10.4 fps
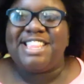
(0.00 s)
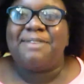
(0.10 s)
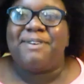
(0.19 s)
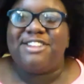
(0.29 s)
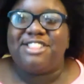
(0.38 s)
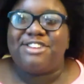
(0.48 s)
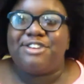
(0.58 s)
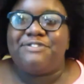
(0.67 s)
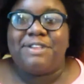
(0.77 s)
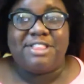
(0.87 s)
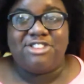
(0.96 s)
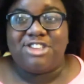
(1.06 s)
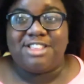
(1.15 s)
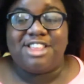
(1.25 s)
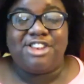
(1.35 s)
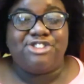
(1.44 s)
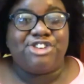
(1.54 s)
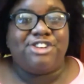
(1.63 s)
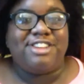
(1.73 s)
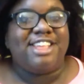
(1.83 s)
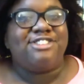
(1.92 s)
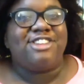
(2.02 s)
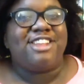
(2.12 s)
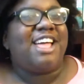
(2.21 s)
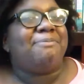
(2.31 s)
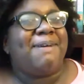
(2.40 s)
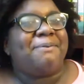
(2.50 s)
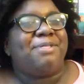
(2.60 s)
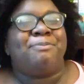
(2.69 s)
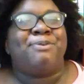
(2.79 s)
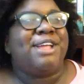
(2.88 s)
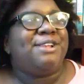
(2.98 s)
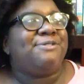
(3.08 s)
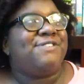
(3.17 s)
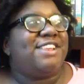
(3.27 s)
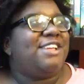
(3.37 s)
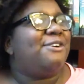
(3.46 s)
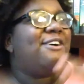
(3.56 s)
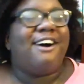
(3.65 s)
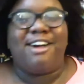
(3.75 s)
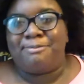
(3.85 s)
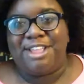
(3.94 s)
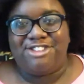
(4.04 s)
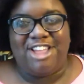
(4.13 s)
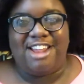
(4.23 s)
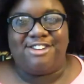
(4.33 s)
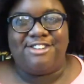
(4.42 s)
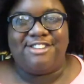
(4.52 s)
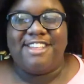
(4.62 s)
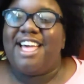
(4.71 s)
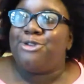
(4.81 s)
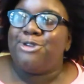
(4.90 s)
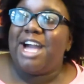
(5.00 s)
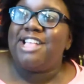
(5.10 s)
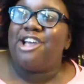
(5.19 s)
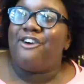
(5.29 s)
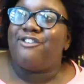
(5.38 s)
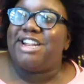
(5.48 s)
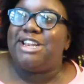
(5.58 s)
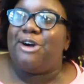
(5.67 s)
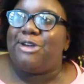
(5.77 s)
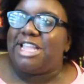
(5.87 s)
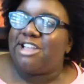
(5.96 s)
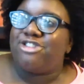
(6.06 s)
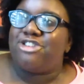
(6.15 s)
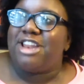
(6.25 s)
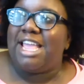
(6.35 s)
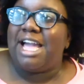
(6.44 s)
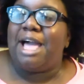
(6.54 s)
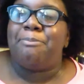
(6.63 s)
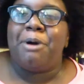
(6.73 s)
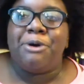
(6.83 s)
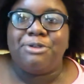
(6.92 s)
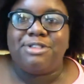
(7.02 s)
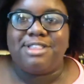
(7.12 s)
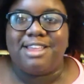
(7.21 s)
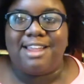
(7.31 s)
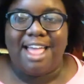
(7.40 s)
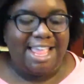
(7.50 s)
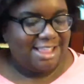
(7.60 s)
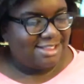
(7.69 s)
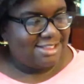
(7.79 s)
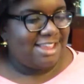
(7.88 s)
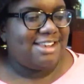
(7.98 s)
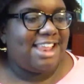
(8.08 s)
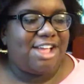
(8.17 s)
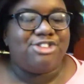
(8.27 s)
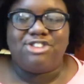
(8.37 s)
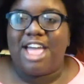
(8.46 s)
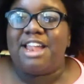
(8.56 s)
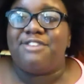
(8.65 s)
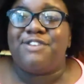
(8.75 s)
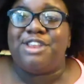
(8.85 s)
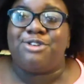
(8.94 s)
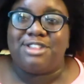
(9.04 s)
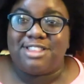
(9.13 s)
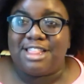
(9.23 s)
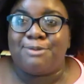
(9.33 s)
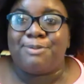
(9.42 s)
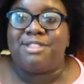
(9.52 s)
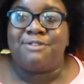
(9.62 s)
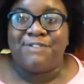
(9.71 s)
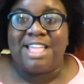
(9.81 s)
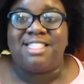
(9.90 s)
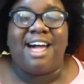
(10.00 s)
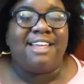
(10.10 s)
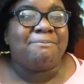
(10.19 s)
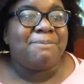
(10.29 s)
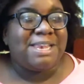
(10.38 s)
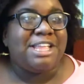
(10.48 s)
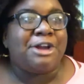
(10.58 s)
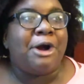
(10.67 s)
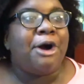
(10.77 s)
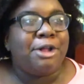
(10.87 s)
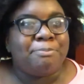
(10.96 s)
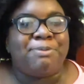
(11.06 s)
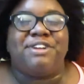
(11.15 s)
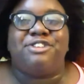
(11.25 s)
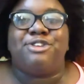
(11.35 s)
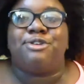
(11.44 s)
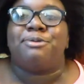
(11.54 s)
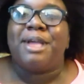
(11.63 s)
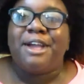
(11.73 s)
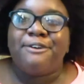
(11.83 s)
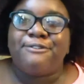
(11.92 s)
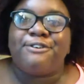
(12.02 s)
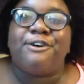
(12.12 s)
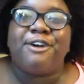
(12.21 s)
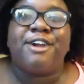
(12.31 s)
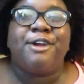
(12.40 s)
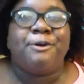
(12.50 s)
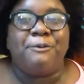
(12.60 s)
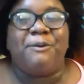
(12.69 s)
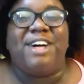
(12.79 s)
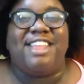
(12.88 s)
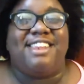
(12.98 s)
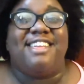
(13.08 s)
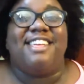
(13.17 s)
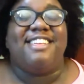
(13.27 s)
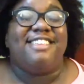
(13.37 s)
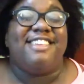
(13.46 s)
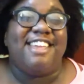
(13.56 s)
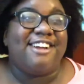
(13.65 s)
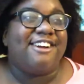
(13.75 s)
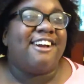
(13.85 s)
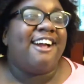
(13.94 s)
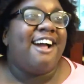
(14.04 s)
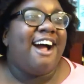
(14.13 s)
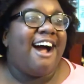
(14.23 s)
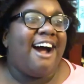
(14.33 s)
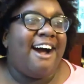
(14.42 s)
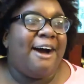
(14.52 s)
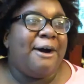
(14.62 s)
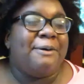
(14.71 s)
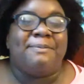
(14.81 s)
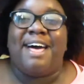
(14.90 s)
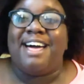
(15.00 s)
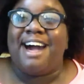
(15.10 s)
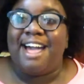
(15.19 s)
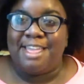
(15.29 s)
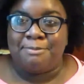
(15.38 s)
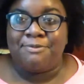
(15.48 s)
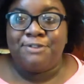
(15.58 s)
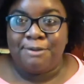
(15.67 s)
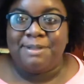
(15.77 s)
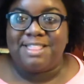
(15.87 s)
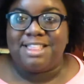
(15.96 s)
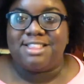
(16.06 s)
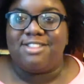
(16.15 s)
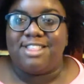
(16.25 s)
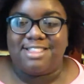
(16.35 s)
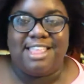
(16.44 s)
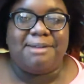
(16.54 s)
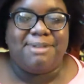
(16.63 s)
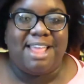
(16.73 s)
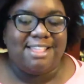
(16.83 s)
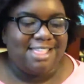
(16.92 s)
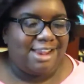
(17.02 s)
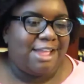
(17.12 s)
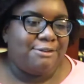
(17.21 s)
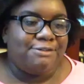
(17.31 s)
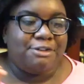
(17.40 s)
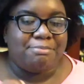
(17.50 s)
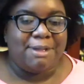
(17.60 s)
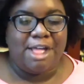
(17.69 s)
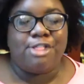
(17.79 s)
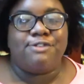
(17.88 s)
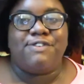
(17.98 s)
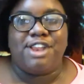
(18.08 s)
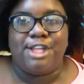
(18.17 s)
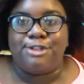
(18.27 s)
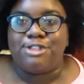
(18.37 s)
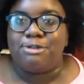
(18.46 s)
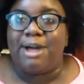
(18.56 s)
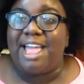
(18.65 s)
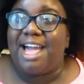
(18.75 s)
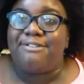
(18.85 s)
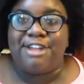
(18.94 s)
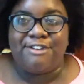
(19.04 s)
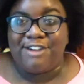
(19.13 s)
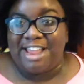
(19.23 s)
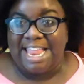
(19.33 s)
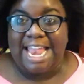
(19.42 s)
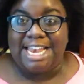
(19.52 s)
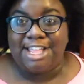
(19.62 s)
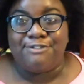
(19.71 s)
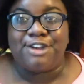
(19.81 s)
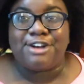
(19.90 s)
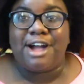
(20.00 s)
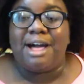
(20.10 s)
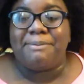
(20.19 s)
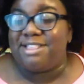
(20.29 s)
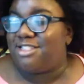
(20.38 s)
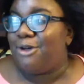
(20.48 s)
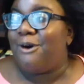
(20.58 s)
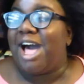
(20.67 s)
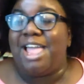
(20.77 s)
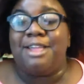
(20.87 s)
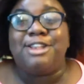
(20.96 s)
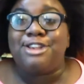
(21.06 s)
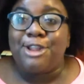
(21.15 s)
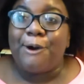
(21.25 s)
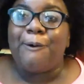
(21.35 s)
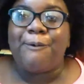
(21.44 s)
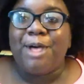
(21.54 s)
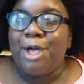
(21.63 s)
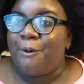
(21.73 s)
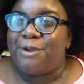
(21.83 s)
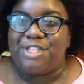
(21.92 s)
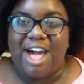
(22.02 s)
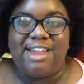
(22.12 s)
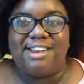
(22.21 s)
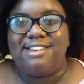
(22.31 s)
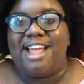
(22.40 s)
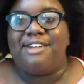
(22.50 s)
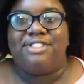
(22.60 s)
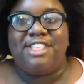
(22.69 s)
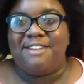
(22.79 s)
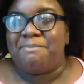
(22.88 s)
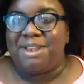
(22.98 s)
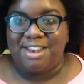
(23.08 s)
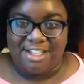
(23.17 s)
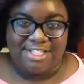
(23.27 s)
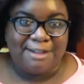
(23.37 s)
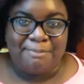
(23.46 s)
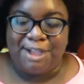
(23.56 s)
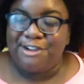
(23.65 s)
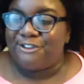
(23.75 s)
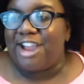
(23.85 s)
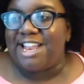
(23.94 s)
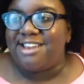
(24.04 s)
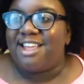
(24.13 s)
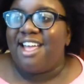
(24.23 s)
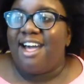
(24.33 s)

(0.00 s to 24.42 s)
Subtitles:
is up, all you literary fans and gents? It is your girl DJ, and I am back with a brand new video on my channel. So you guys already know, yesterday I posted a sit down chat video to celebrate the fact that I have been here on BookTube for 1 year. I am filming this on the same day that I filmed my other videos, so I have not read any of your comments, though I know without a doubt they have been nothing but great.